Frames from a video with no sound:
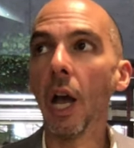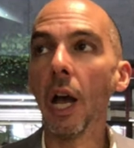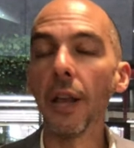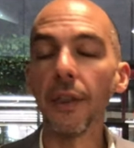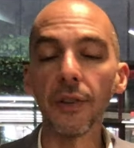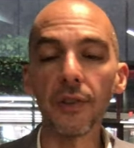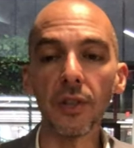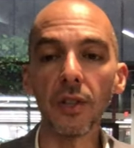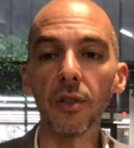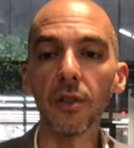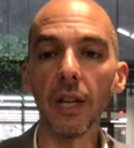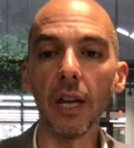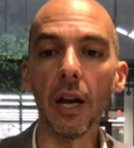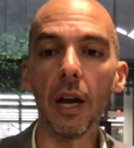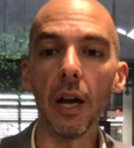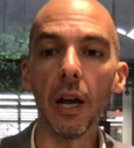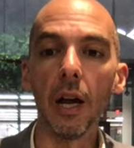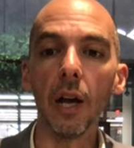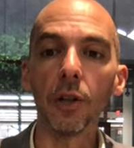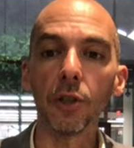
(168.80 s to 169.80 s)
this is
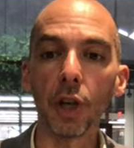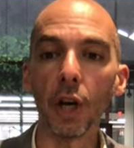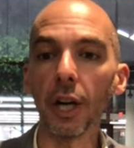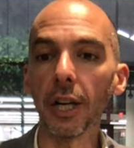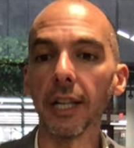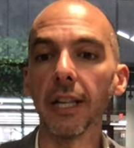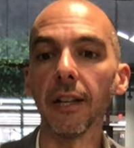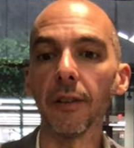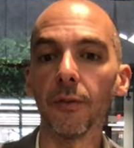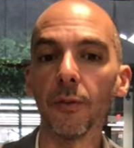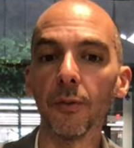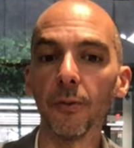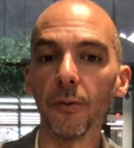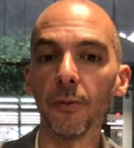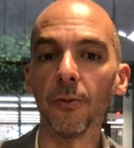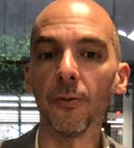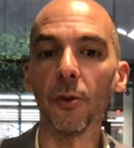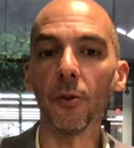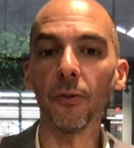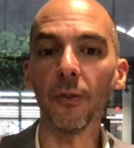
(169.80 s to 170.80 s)
uh, targeted for,
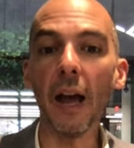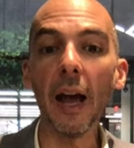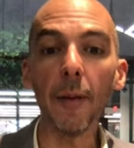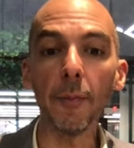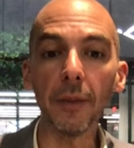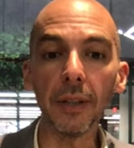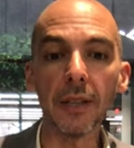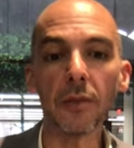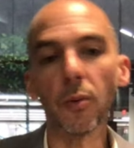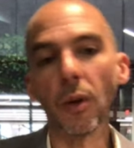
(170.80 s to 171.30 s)
for families.